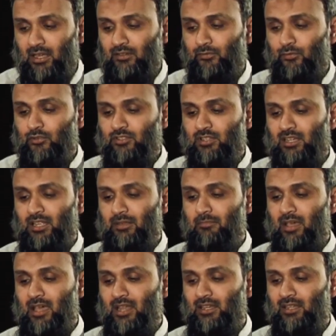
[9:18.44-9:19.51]
unfortunately,
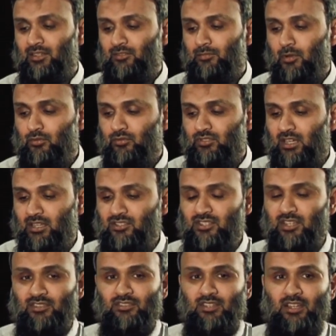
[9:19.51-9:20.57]
man is most
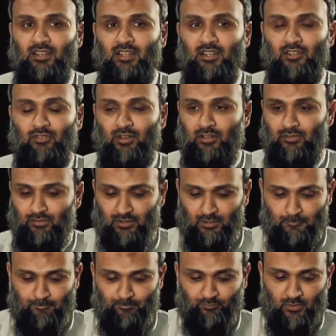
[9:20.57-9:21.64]
unjust and ungrateful
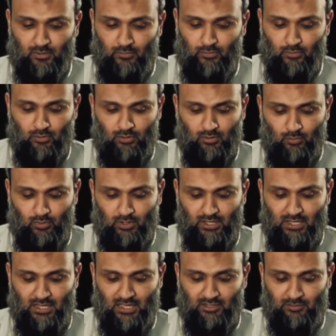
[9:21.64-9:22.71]
for what
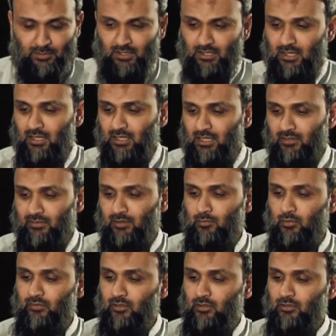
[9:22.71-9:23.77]
he has been given.
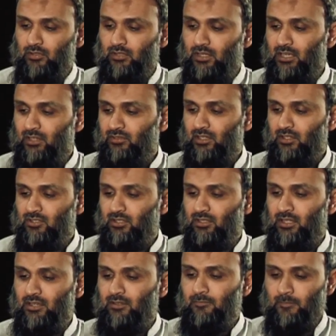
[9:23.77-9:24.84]
Moving on to the next section
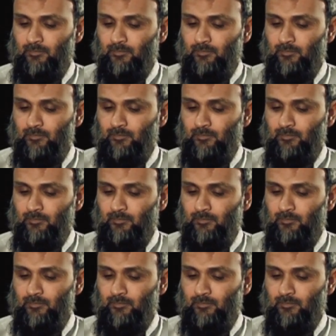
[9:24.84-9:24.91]
then,